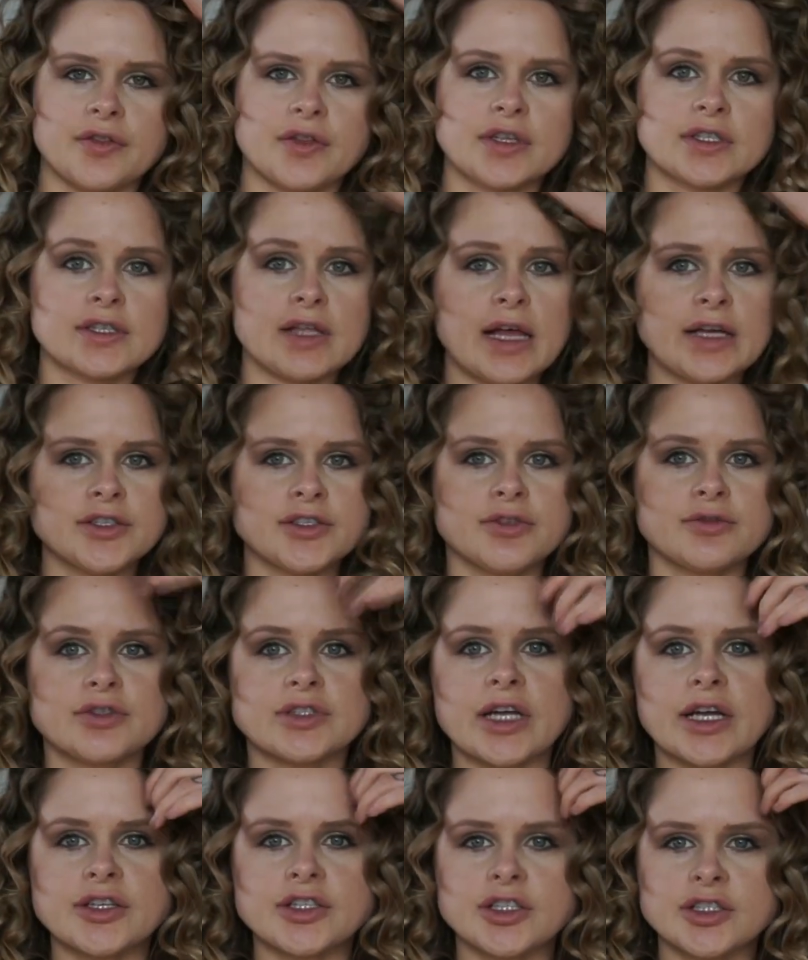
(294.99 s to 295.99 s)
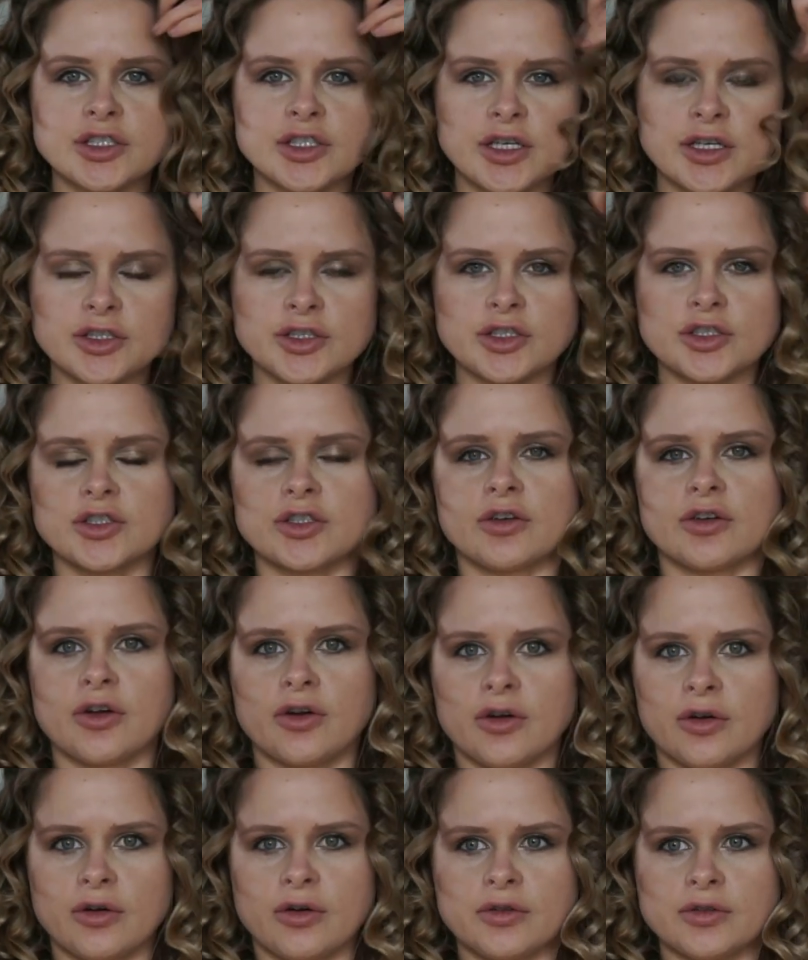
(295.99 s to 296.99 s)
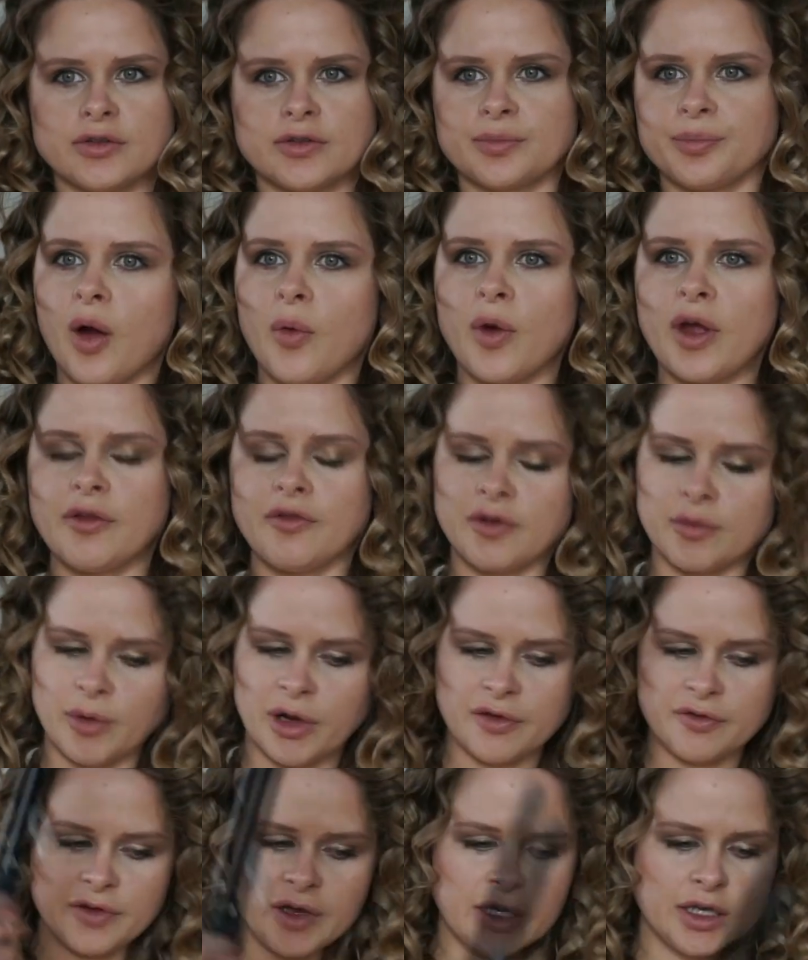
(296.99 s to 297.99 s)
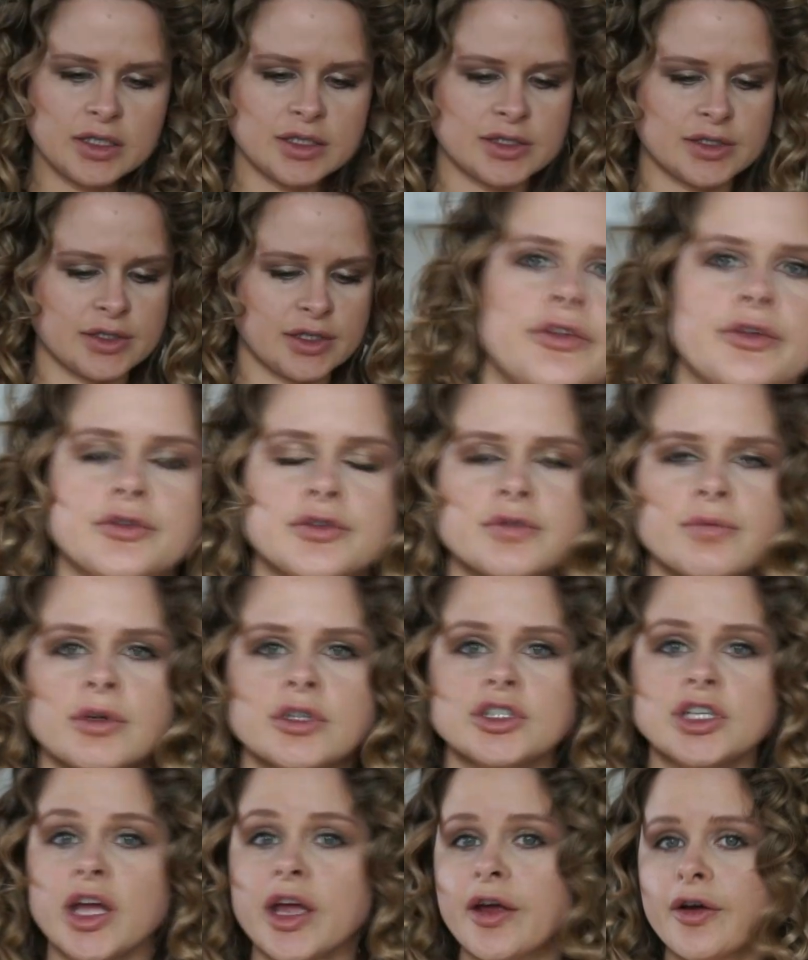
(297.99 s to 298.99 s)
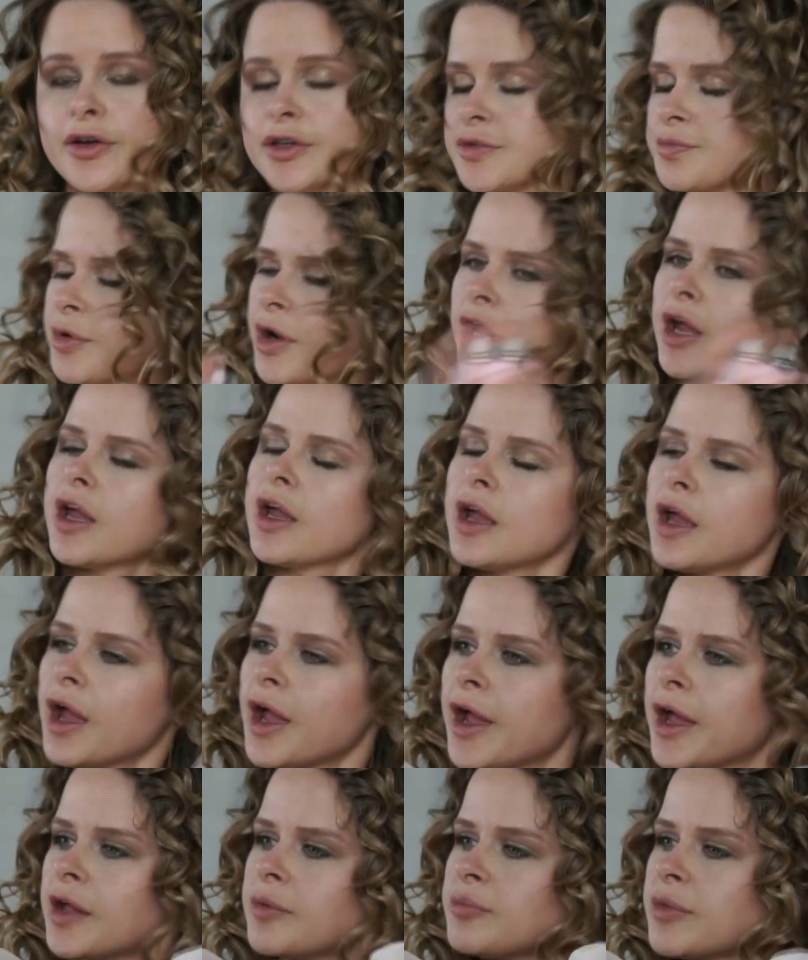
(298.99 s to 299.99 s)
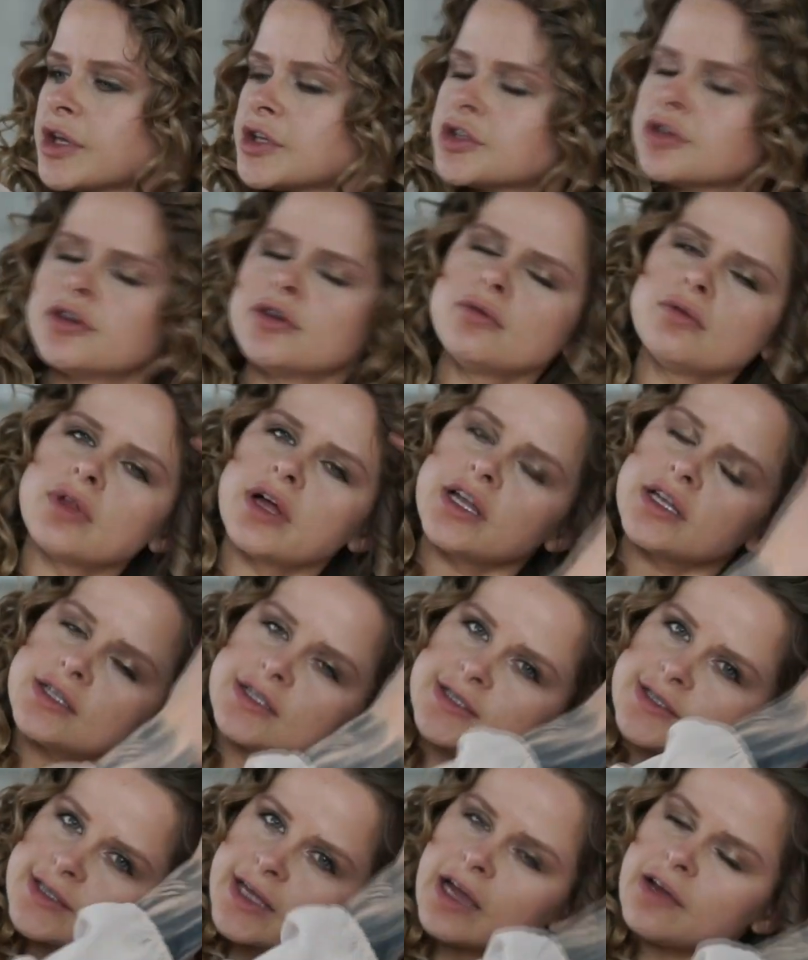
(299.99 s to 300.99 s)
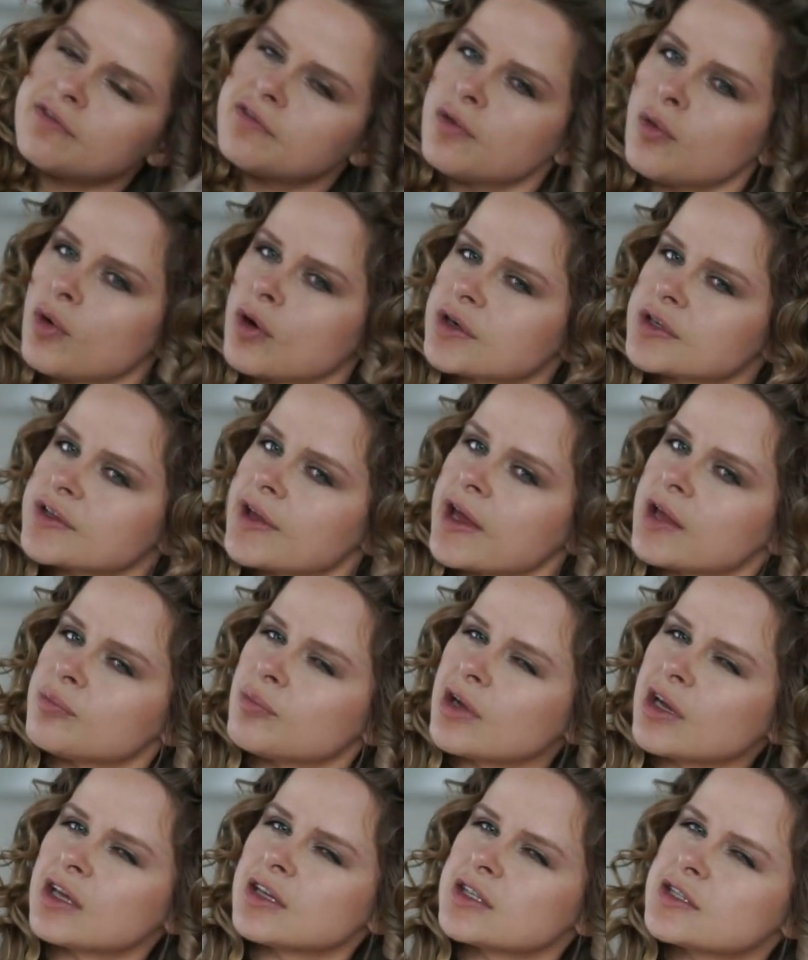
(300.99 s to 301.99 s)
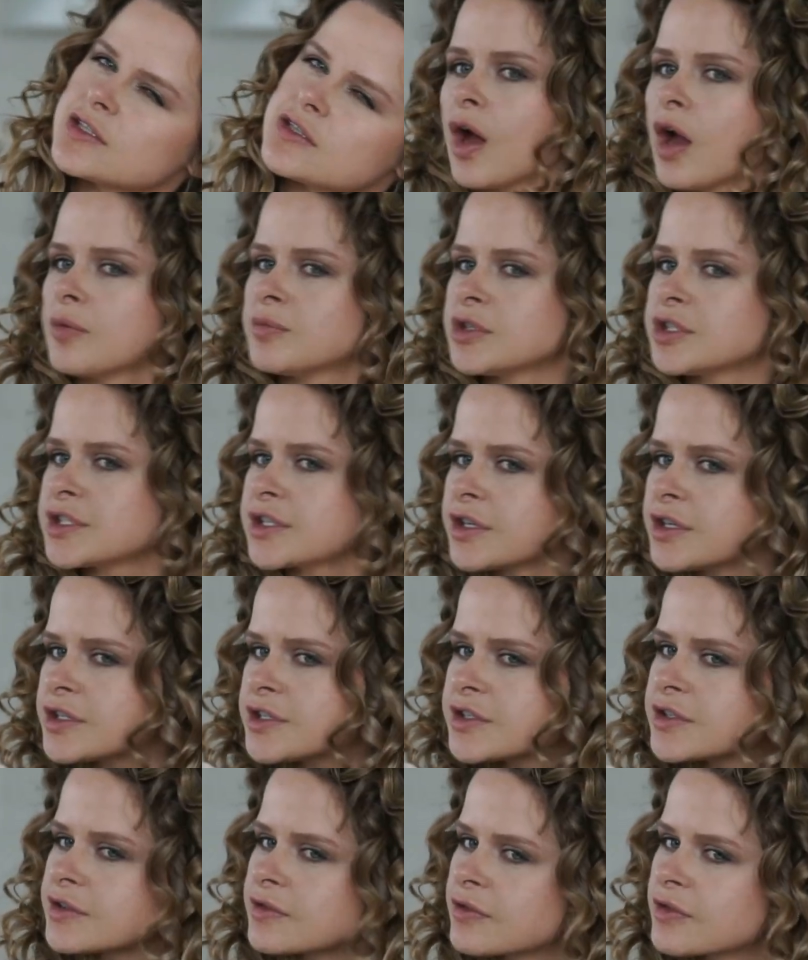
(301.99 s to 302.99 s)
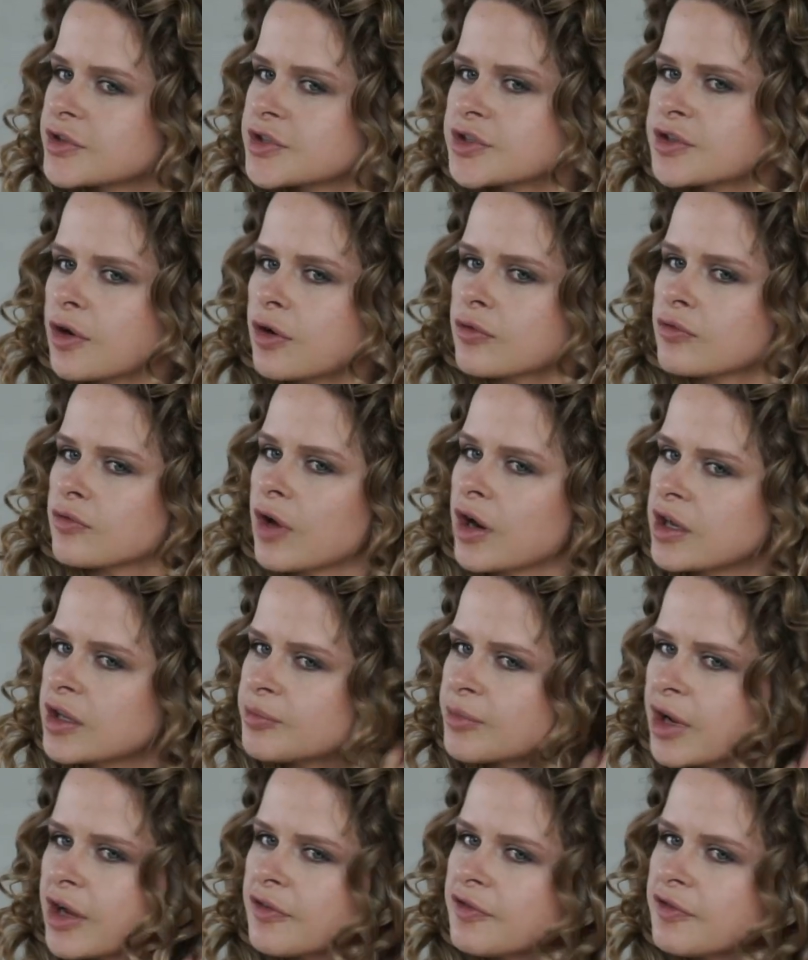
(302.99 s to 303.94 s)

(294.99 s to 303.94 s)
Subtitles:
these last two sections I just curled away from my face. Use a bunch of hairspray and make sure you let it set for 10 minutes. I'm just gonna start running my